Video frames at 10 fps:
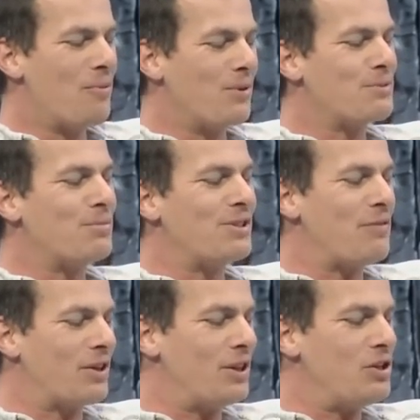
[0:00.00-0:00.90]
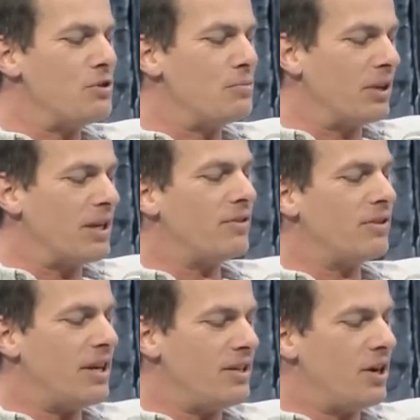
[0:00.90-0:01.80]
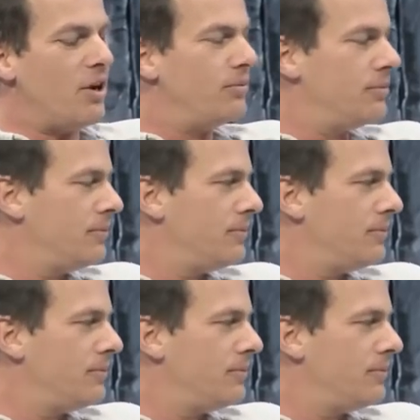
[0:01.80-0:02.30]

what specifically do you believe that they don't?